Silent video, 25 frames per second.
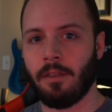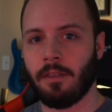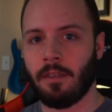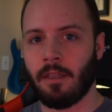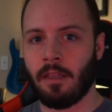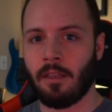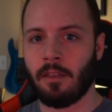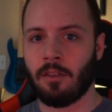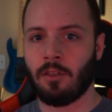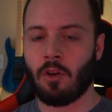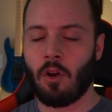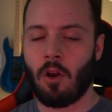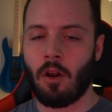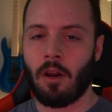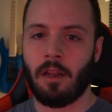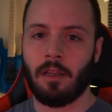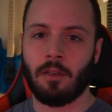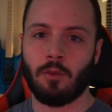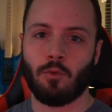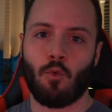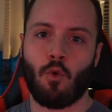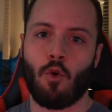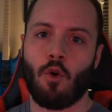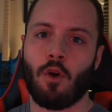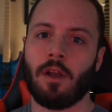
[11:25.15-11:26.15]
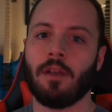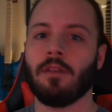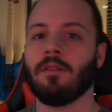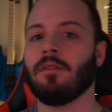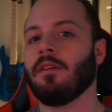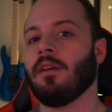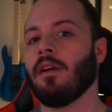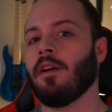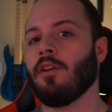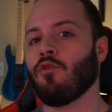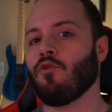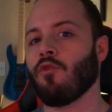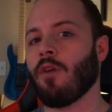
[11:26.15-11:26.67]
and then start his war against the
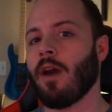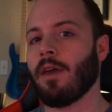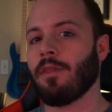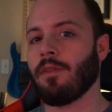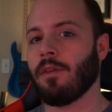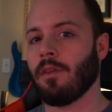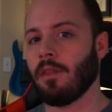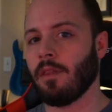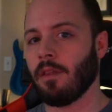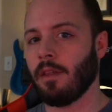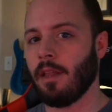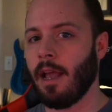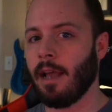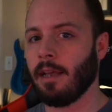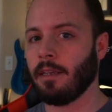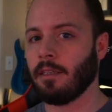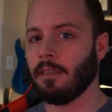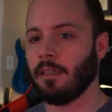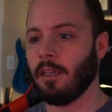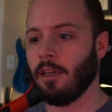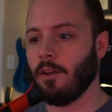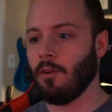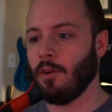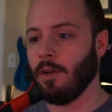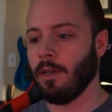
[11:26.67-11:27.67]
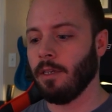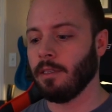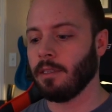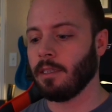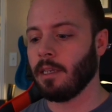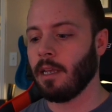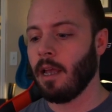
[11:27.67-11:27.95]
Endrath in the next series.